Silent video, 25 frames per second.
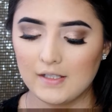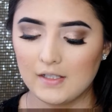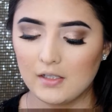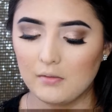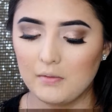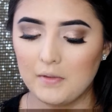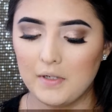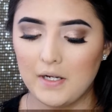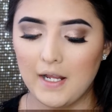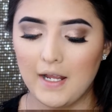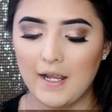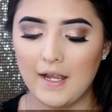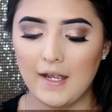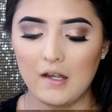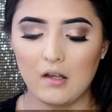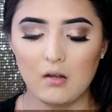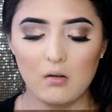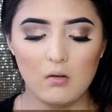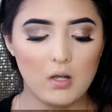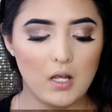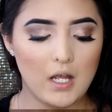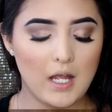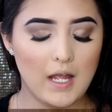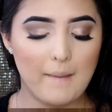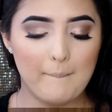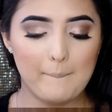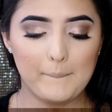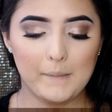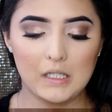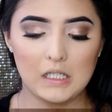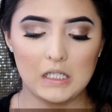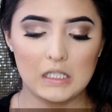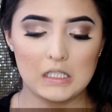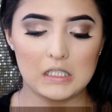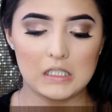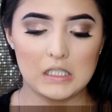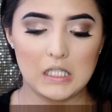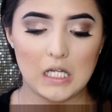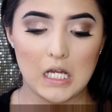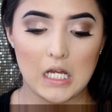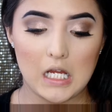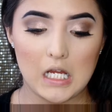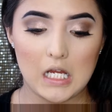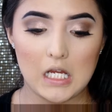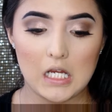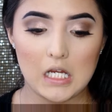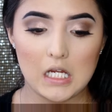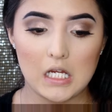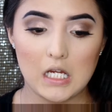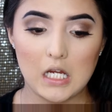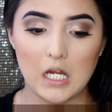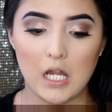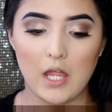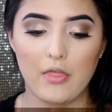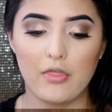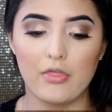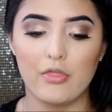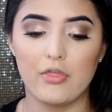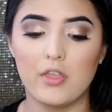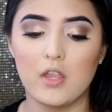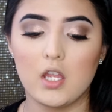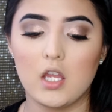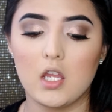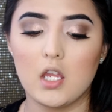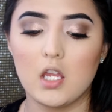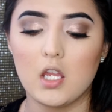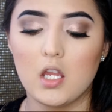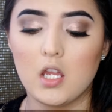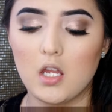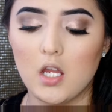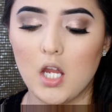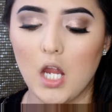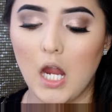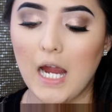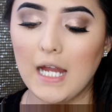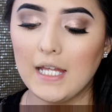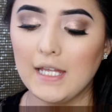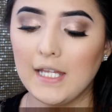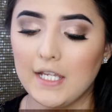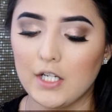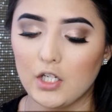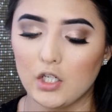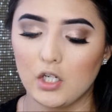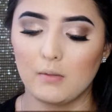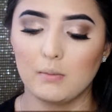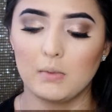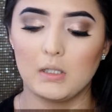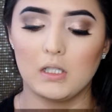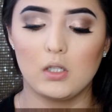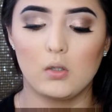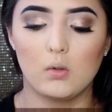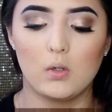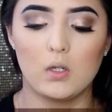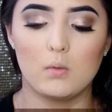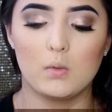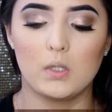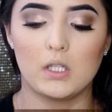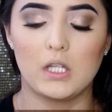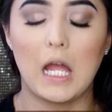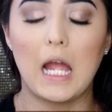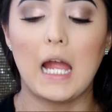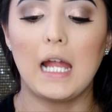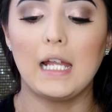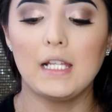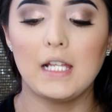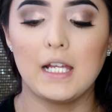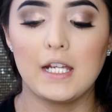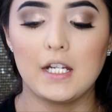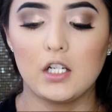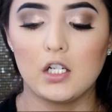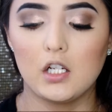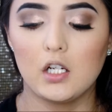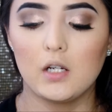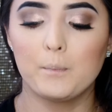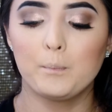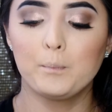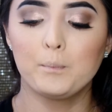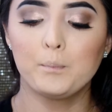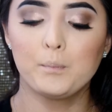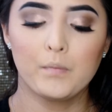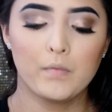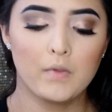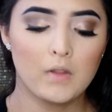So now I'm gonna take the highlighter. I'm gonna go in with highlighter.